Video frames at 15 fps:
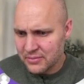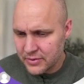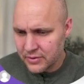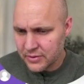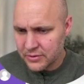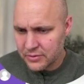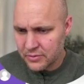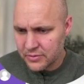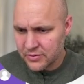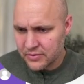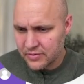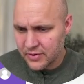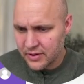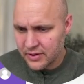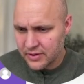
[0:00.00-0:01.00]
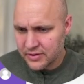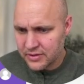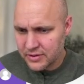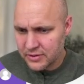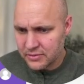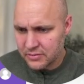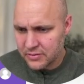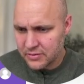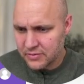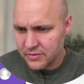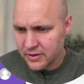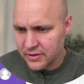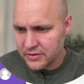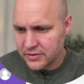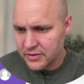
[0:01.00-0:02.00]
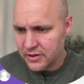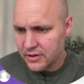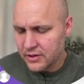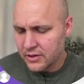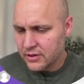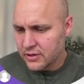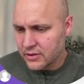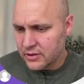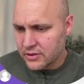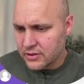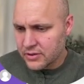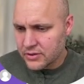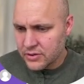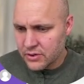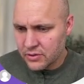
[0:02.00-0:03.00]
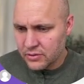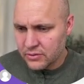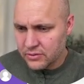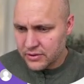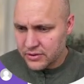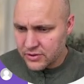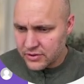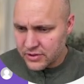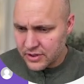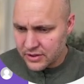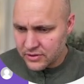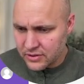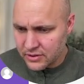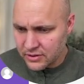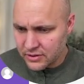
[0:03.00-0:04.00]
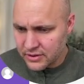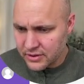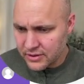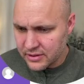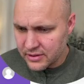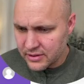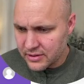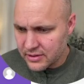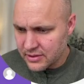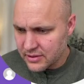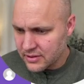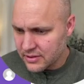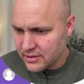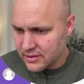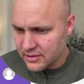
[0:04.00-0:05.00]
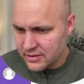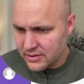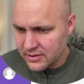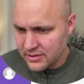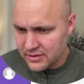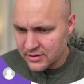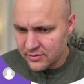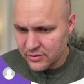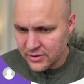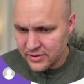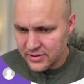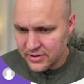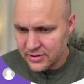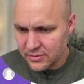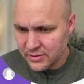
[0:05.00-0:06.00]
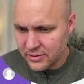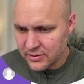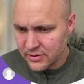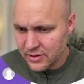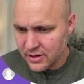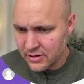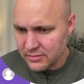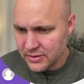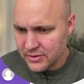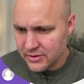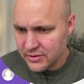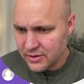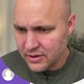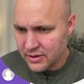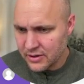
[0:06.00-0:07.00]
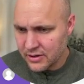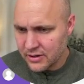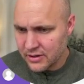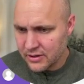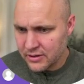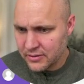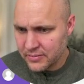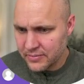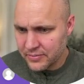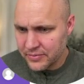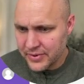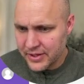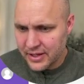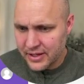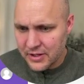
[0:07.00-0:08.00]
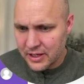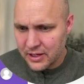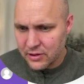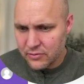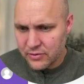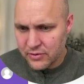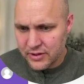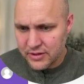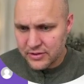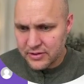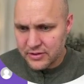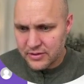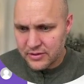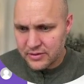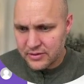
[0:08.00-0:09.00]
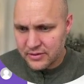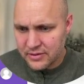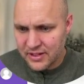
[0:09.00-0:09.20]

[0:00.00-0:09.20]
So this one was false. This one was false. So let's just actually see if we can see what those comments are. Thank you for this.